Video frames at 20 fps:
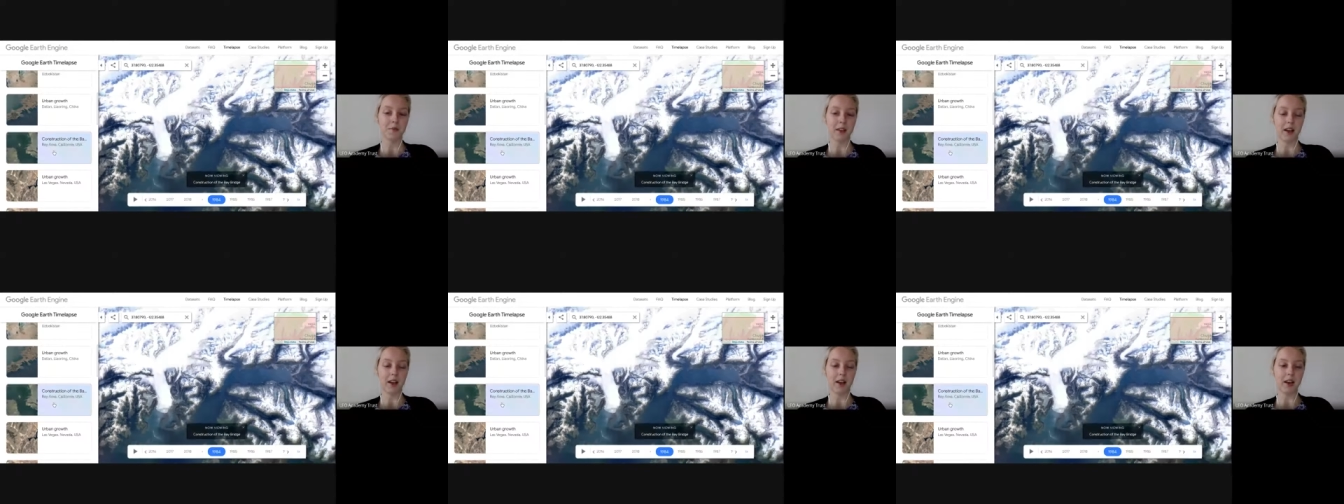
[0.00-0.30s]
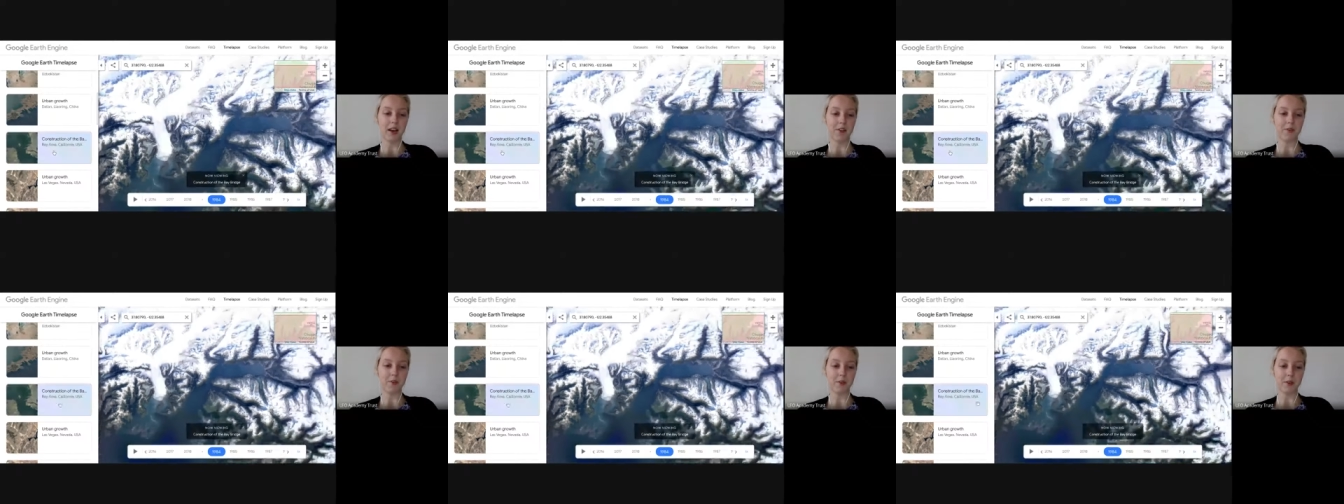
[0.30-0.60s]

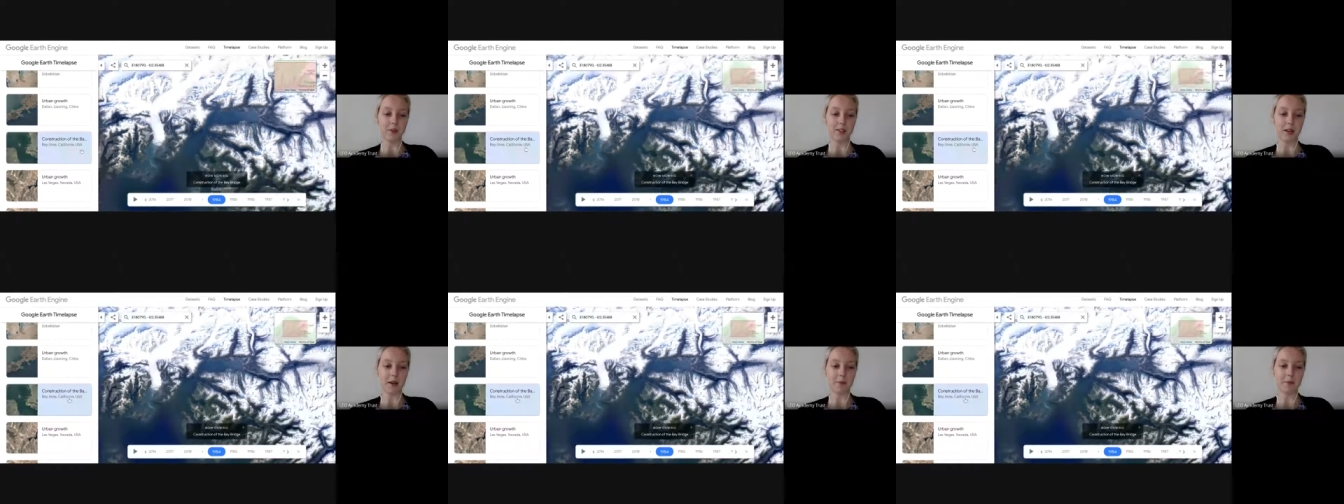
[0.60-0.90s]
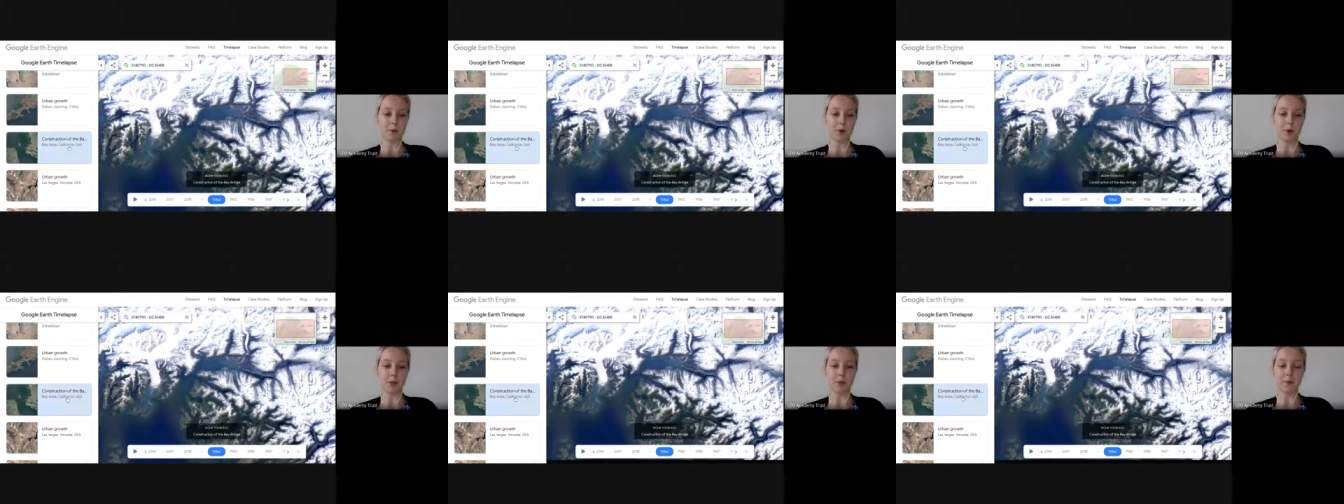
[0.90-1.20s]
uh, for
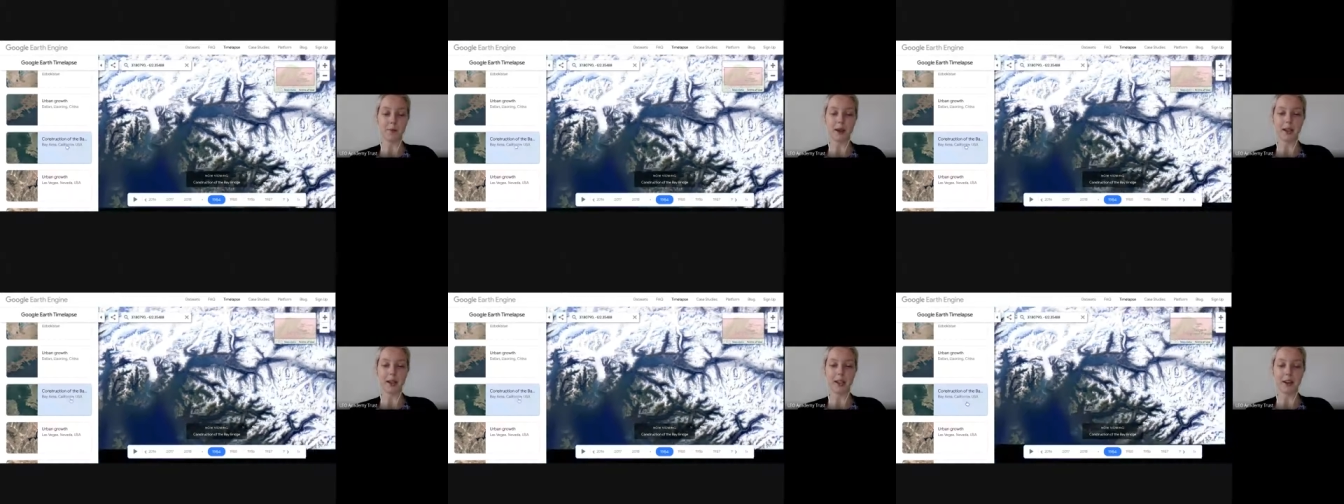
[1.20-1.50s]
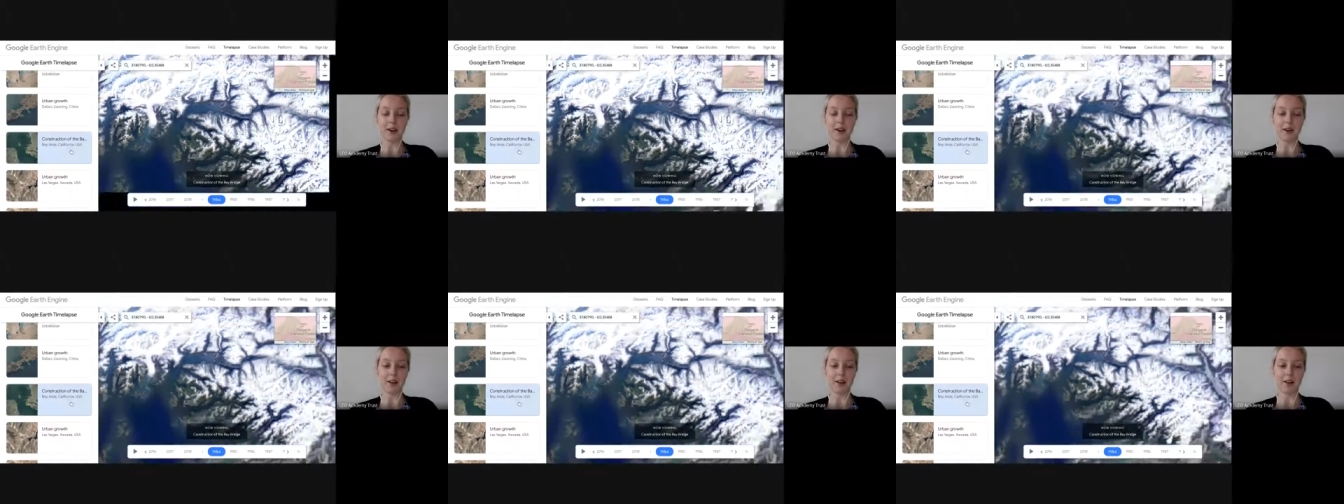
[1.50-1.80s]
example, in the Bay
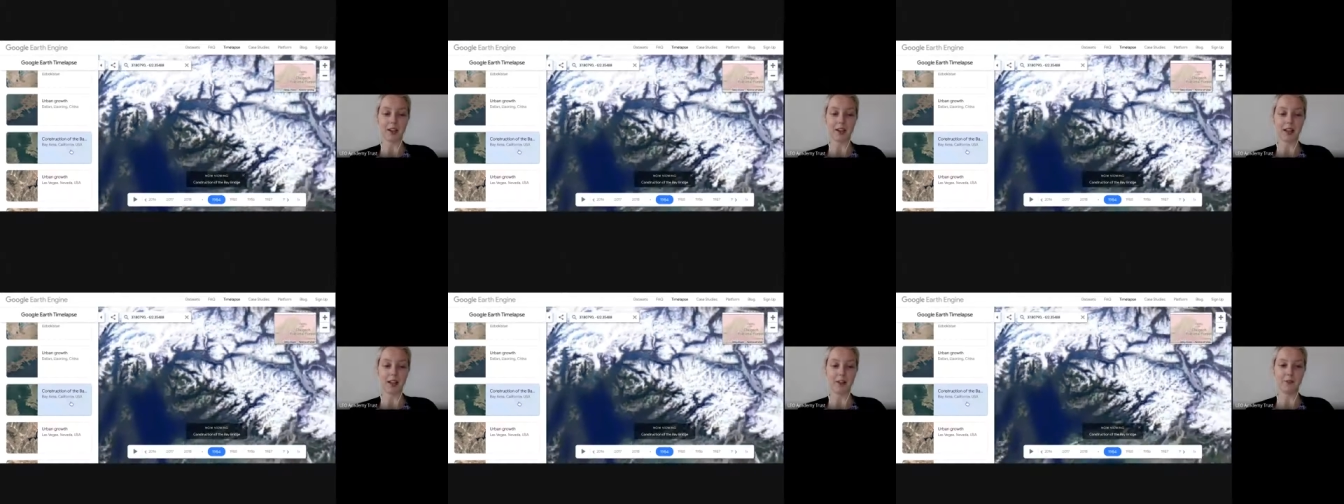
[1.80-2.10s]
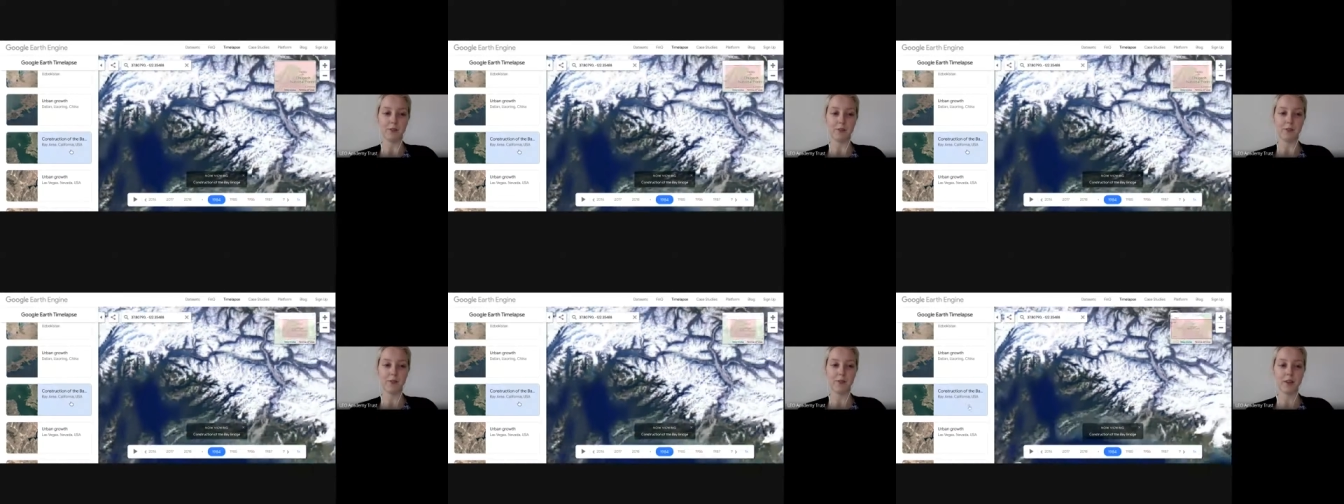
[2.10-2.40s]
Area in
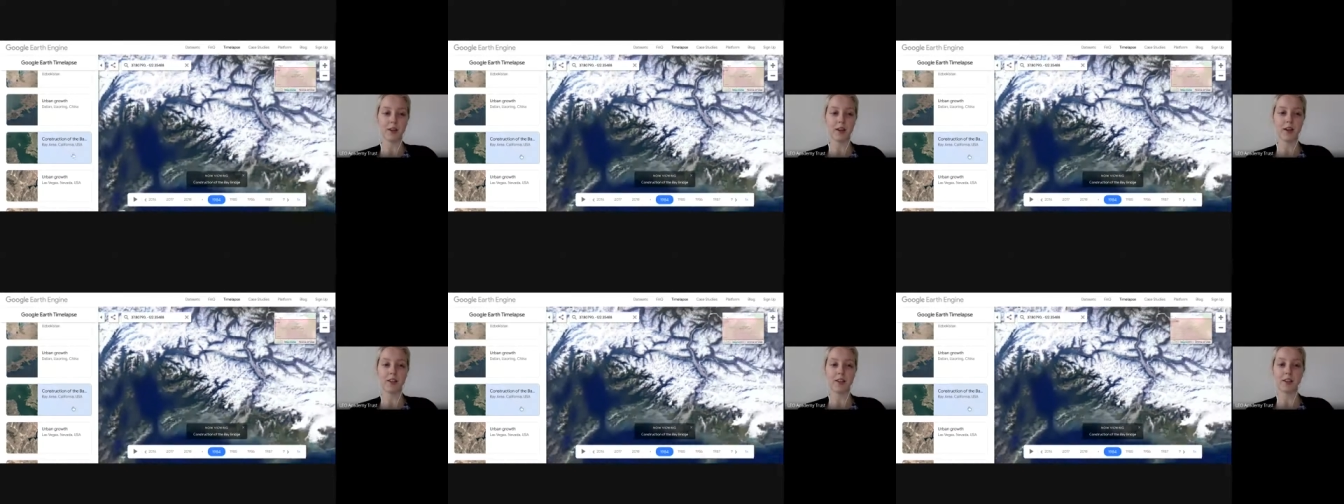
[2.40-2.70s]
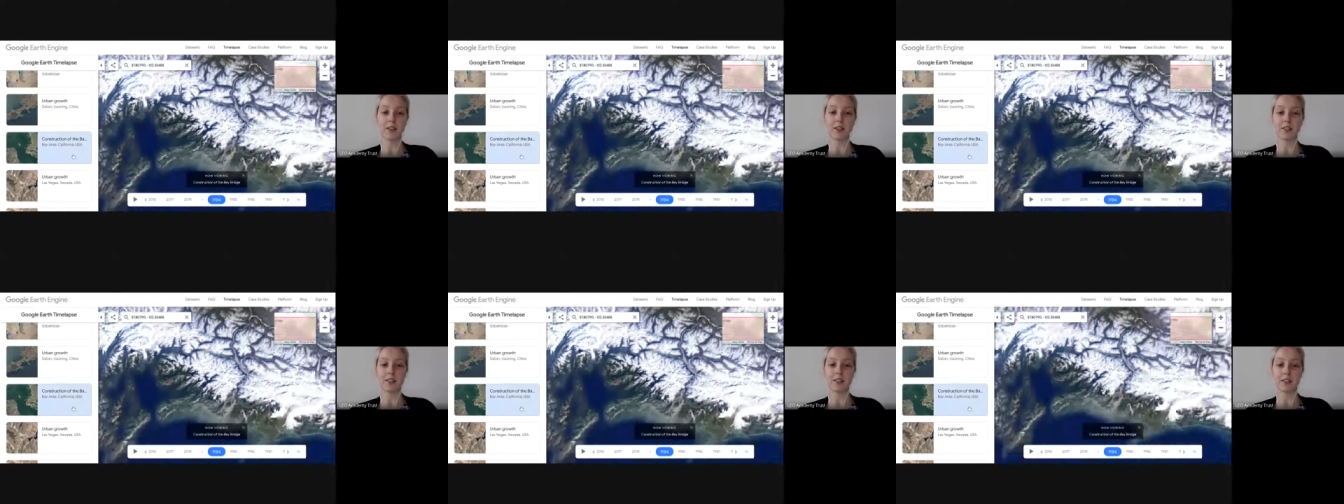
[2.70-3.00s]
California. Now,
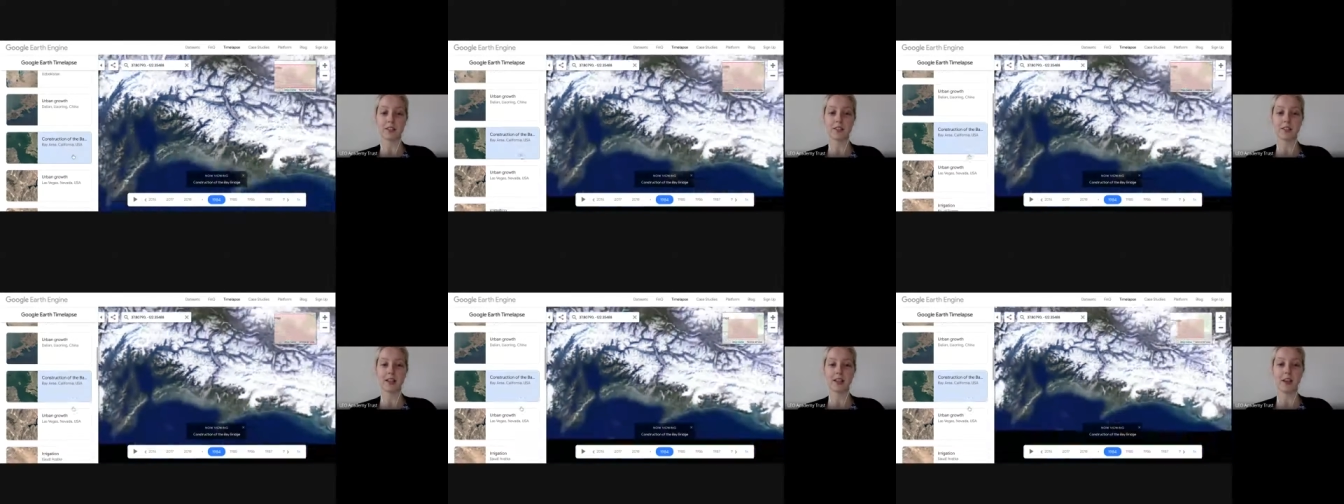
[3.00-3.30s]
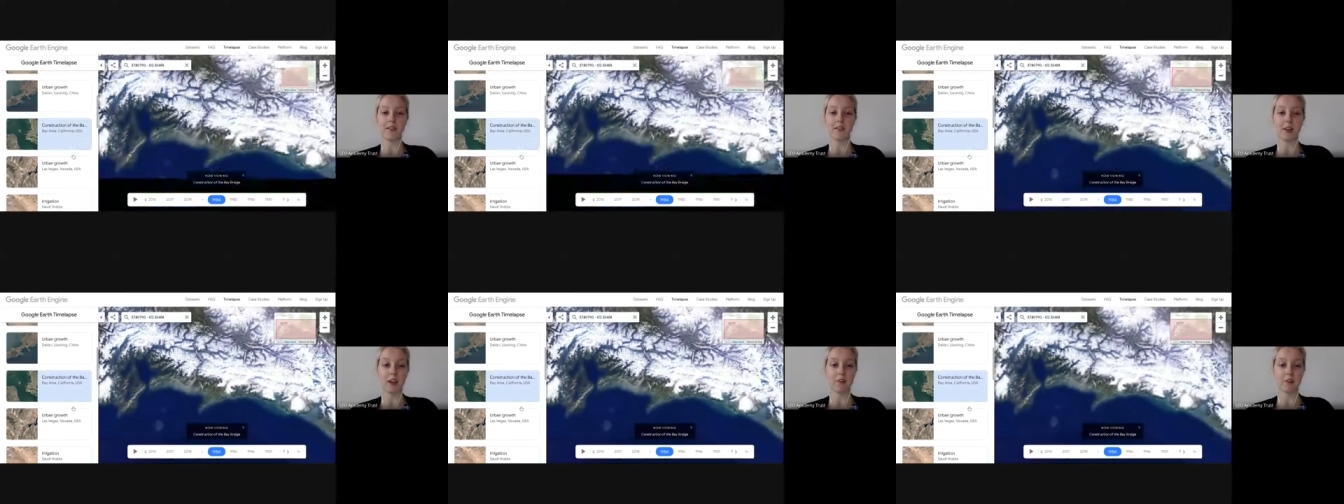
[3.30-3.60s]
this doesn't
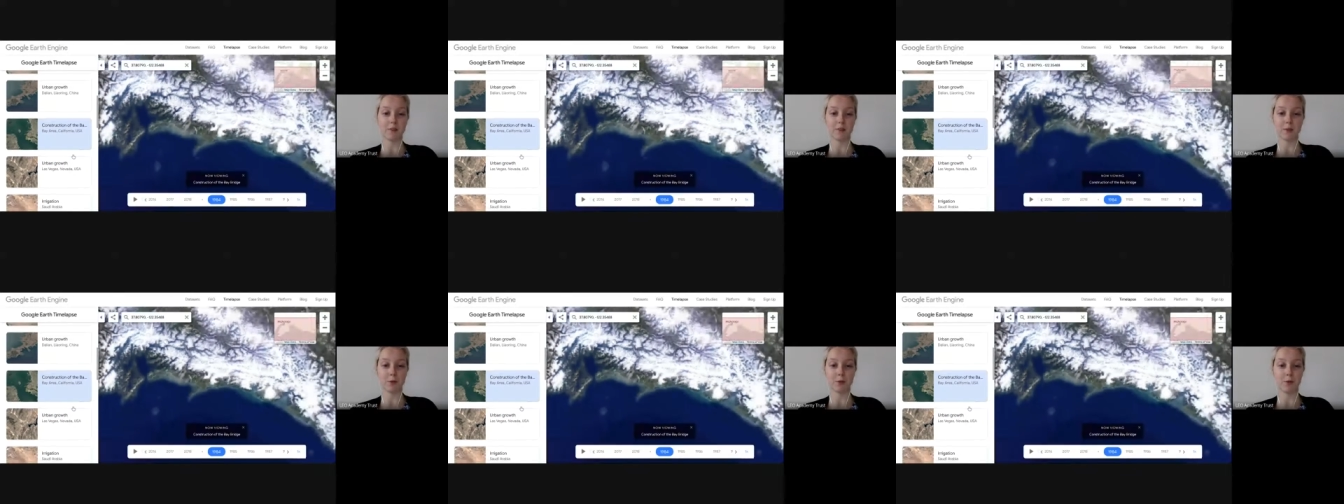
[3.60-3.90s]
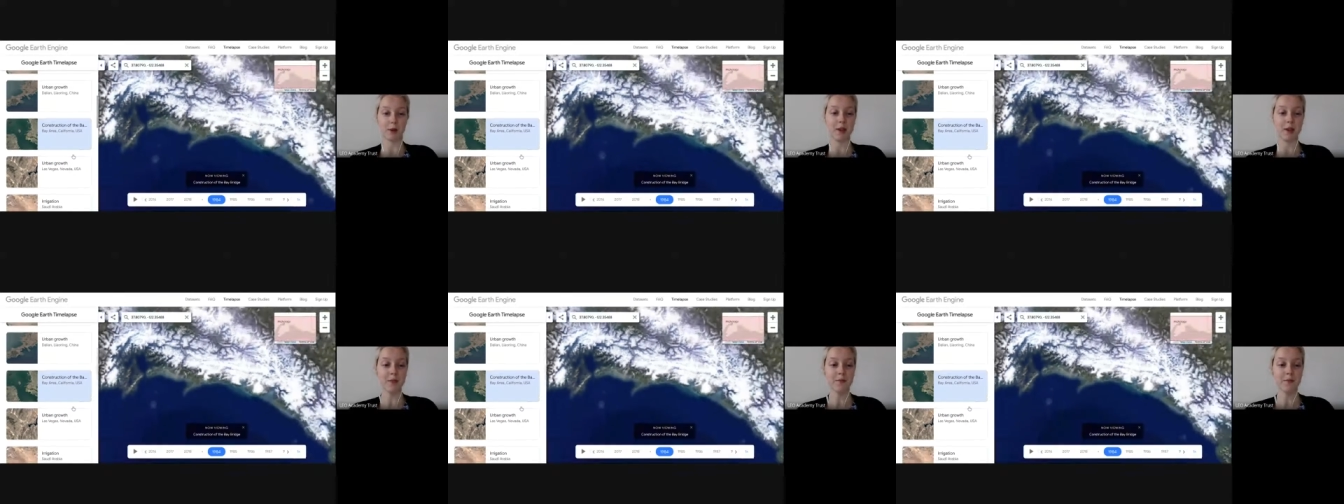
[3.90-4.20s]
have
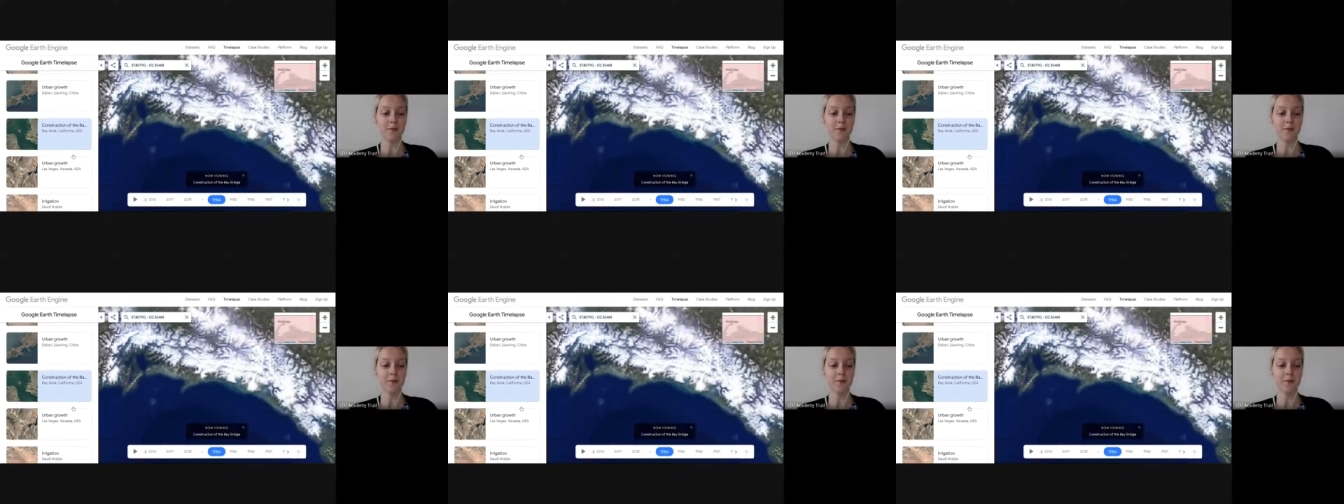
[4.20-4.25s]
everywhere,